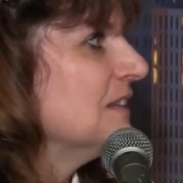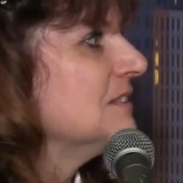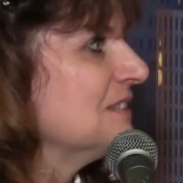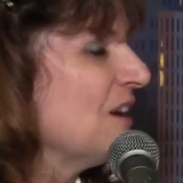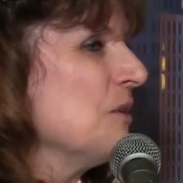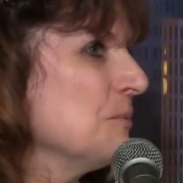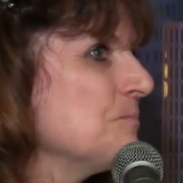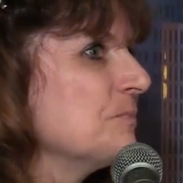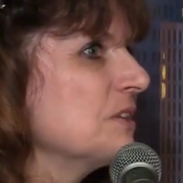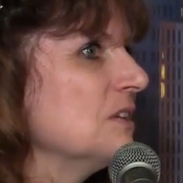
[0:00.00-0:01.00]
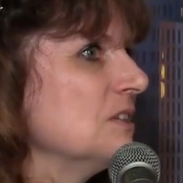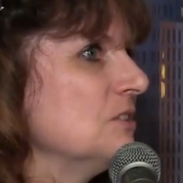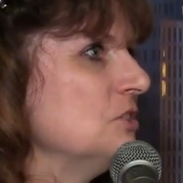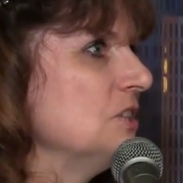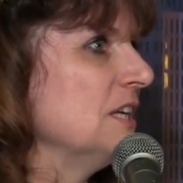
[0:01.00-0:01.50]
So
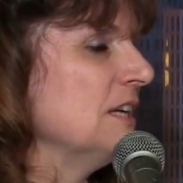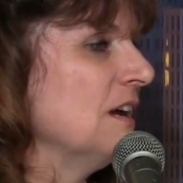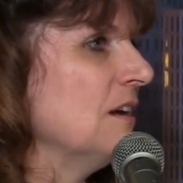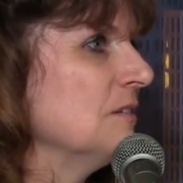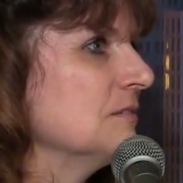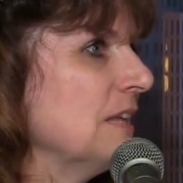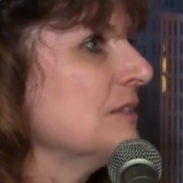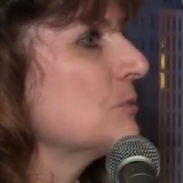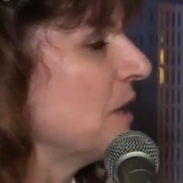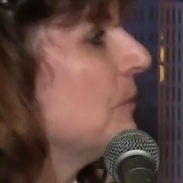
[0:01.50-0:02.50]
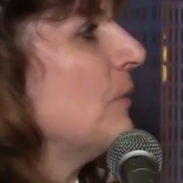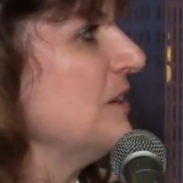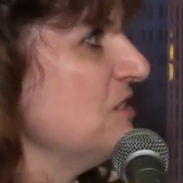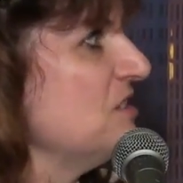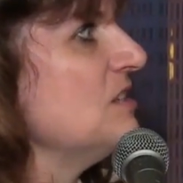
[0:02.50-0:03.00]
that's what I
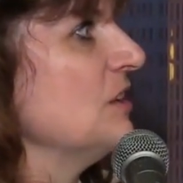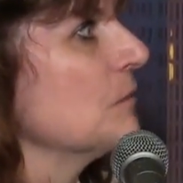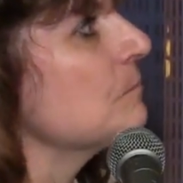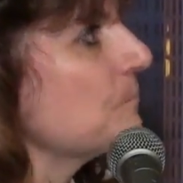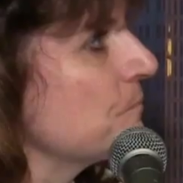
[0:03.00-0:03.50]
wanted to do.